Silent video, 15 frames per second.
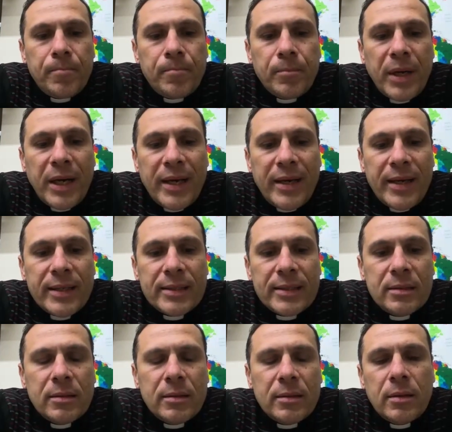
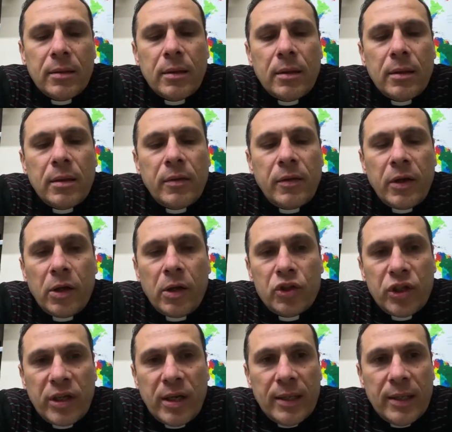biased
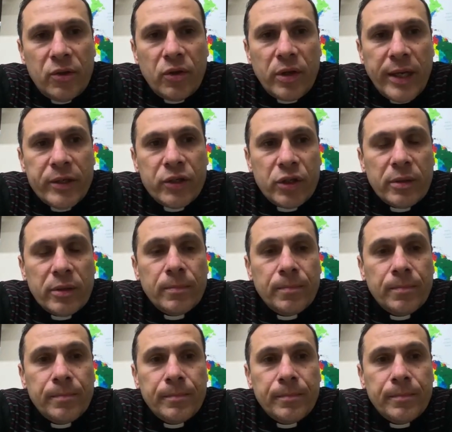theological education,